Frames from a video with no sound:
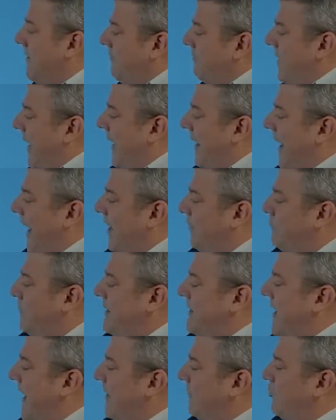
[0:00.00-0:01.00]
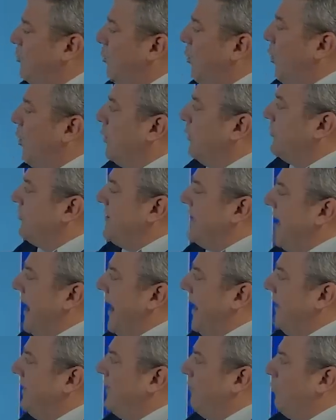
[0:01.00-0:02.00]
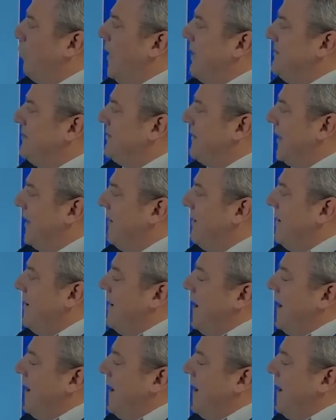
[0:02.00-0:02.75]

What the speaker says: that as we get towards the end of winter